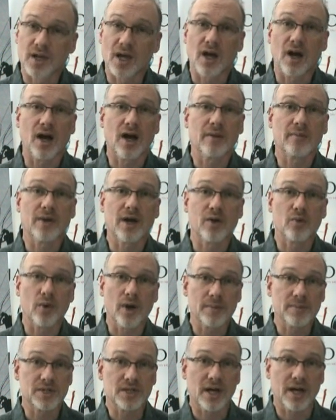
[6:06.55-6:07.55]
on my
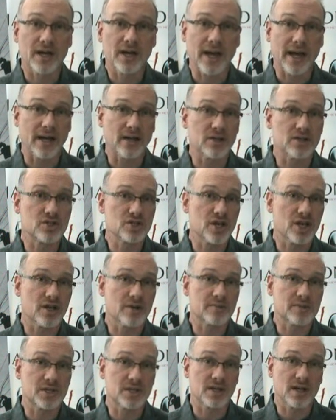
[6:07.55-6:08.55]
website,
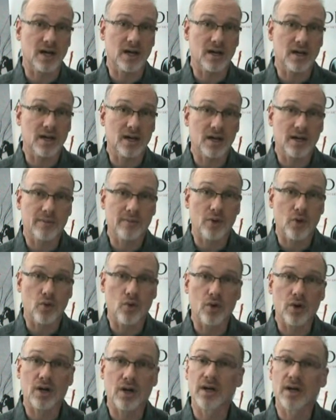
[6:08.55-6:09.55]
alanjacobson.com
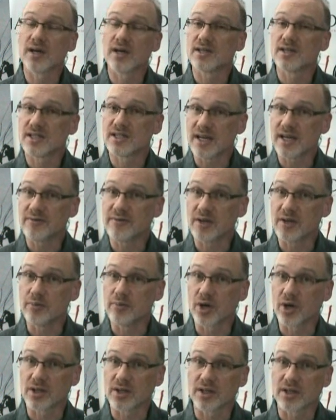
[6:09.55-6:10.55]
or
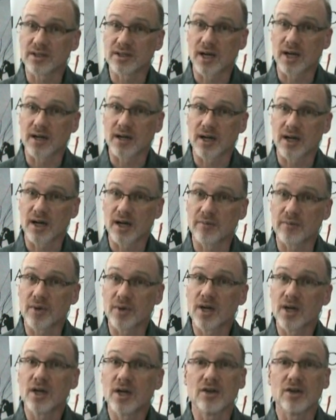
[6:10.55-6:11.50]
safetybooklet.com,